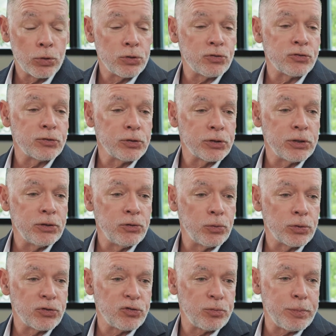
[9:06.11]
just looking to
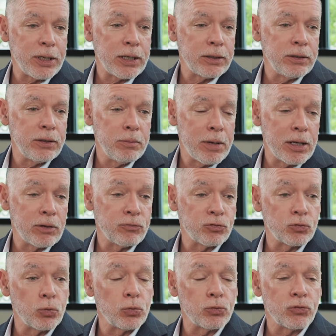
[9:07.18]
expand the amount of
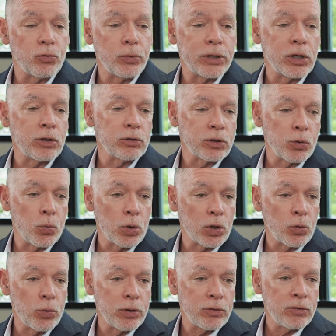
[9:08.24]
schools that we currently
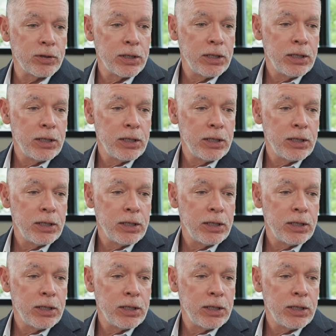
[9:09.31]
work with